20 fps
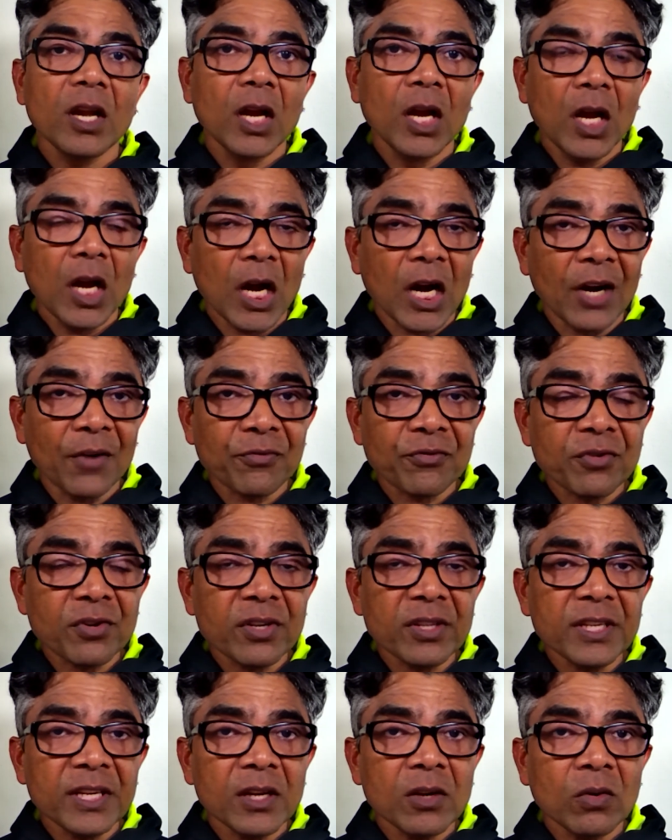After the
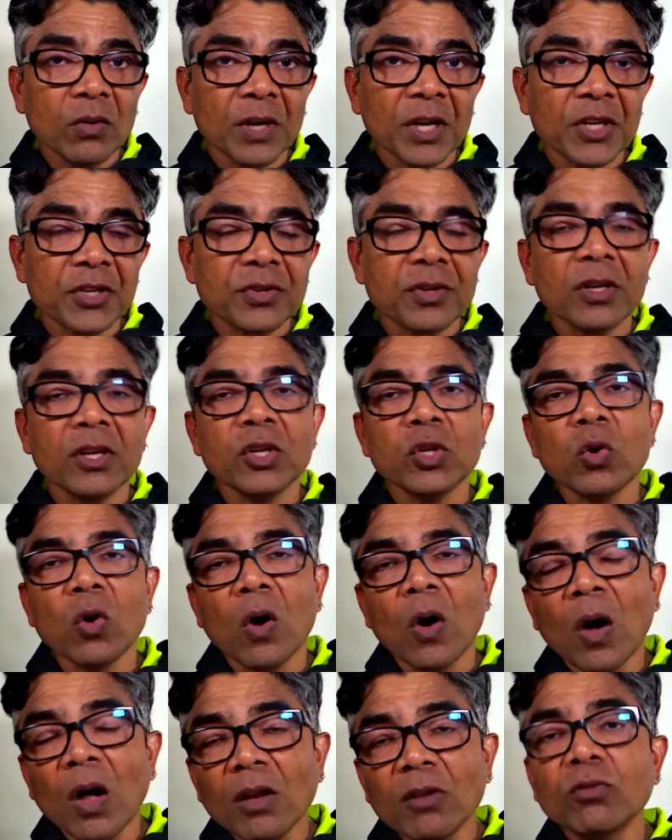allocation, you
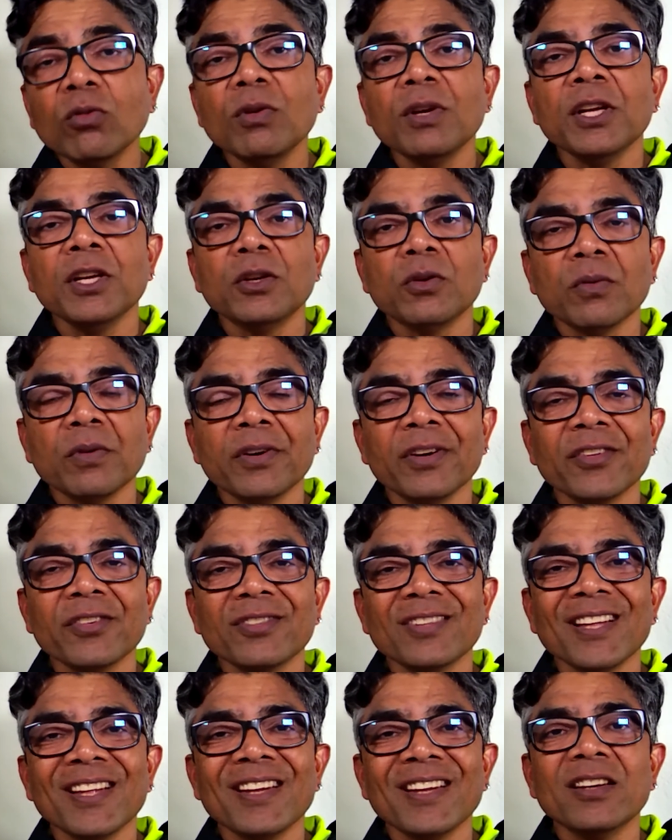also need to
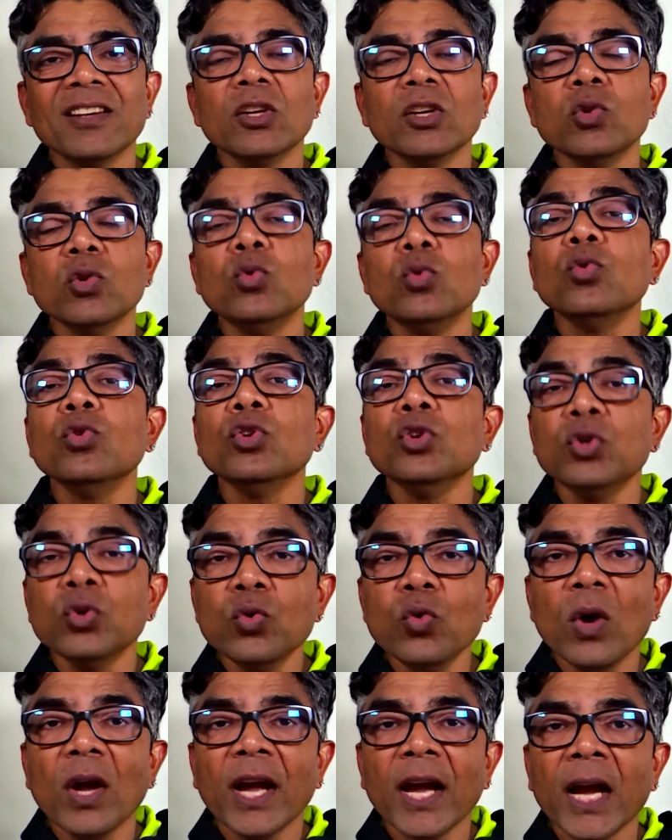understand, do you
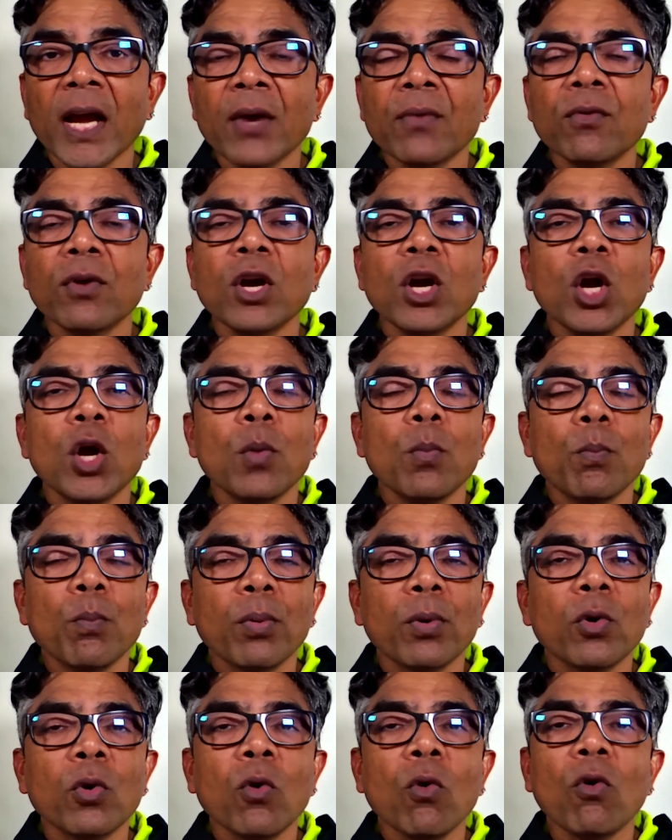have
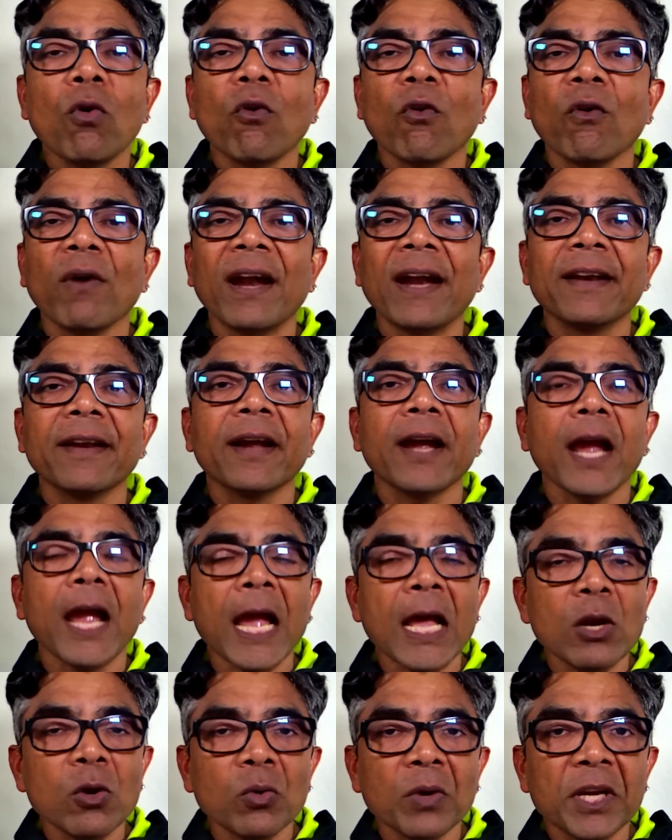pro rata
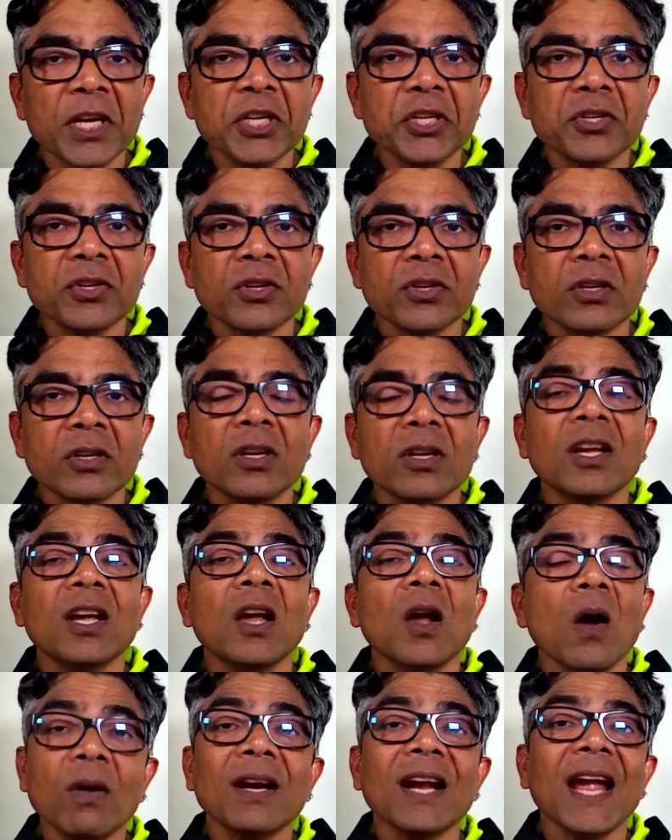allocation
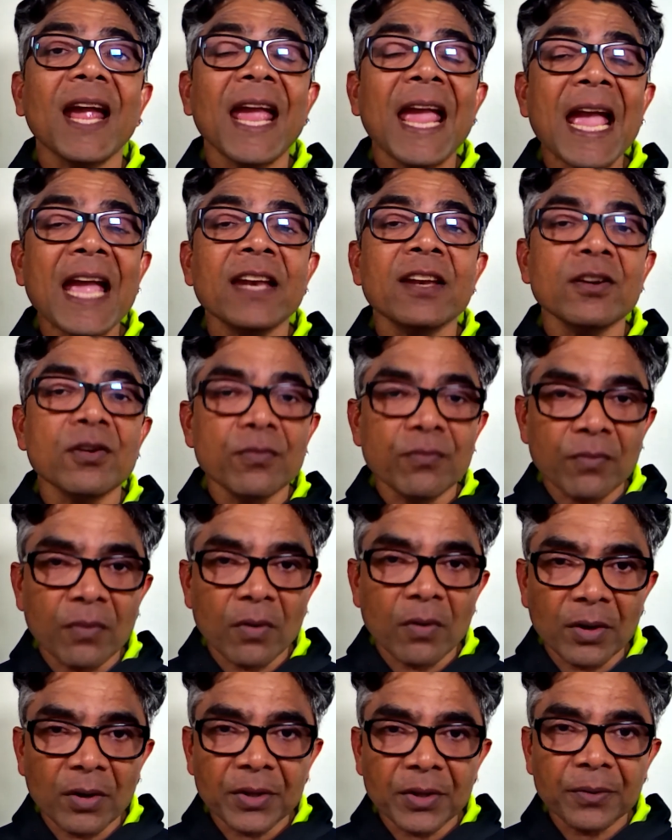added for
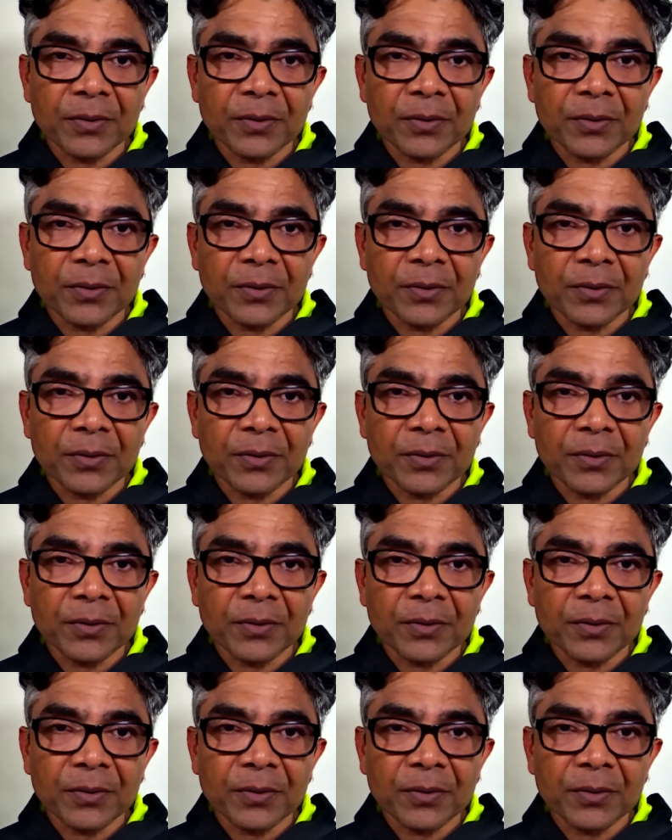you?